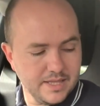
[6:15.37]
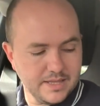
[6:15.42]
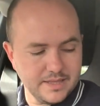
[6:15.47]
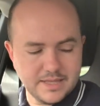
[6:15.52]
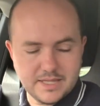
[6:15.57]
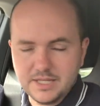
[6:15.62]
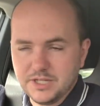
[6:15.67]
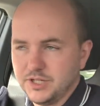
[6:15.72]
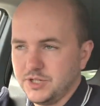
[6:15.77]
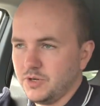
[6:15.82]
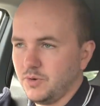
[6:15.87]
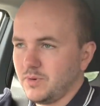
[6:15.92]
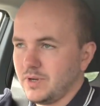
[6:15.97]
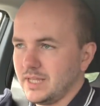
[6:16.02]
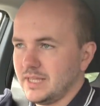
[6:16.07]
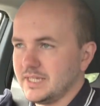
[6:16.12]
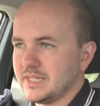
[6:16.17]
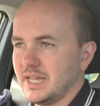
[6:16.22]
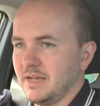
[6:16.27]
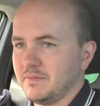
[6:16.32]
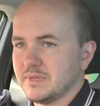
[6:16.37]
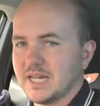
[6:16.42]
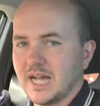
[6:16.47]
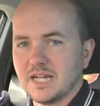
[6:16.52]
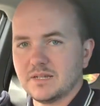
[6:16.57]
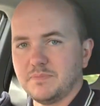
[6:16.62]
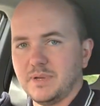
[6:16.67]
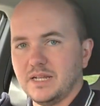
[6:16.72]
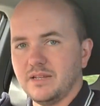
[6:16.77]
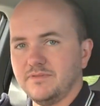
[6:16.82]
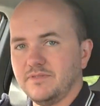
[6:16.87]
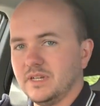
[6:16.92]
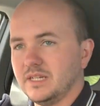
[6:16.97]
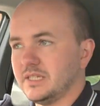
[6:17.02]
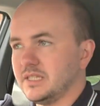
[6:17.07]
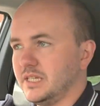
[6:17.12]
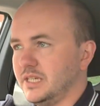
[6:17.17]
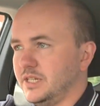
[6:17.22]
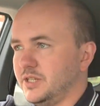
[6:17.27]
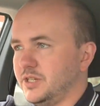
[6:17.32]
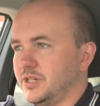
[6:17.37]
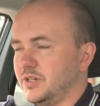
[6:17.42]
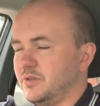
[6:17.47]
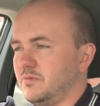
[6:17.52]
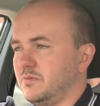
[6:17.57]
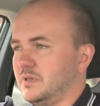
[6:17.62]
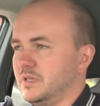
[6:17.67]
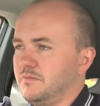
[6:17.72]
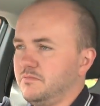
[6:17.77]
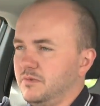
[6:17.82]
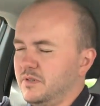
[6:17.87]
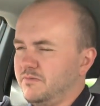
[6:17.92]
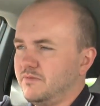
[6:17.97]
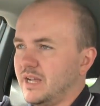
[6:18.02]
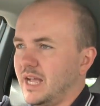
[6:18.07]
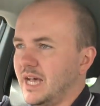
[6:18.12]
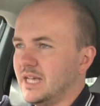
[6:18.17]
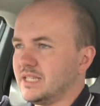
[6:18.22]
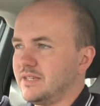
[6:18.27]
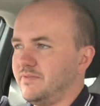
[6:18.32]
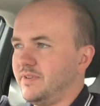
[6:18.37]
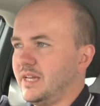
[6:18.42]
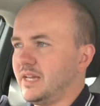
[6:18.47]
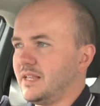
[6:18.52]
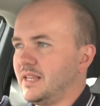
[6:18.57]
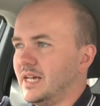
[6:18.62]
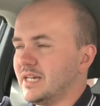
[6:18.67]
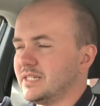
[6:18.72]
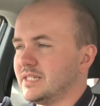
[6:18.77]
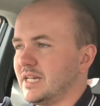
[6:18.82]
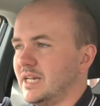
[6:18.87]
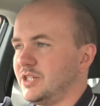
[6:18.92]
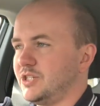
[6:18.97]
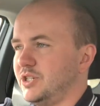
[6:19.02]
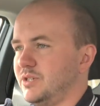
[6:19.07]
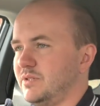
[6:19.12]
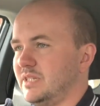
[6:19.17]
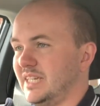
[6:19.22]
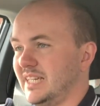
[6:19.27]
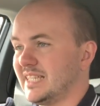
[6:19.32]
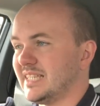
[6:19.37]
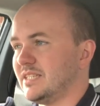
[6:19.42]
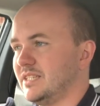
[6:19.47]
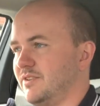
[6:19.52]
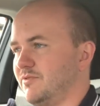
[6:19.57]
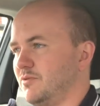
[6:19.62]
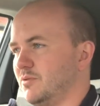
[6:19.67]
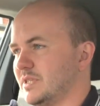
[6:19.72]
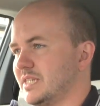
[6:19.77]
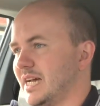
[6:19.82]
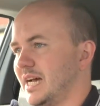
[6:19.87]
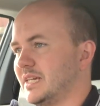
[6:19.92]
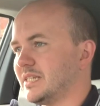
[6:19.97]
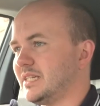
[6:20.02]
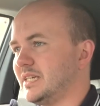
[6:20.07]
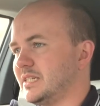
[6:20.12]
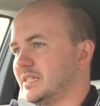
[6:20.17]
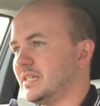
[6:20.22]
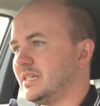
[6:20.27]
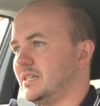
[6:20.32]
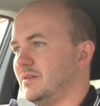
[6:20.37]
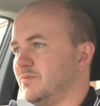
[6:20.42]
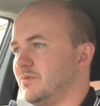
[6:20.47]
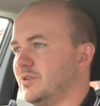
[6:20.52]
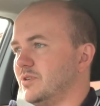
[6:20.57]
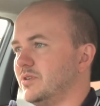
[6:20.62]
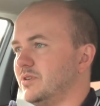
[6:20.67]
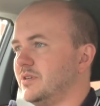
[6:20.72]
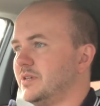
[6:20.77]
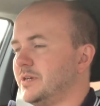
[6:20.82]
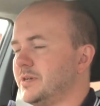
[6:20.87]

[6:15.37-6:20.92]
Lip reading: That you don't get the same tax benefits that you do with regards to vehicle exercise duty, your old tax disc as it were.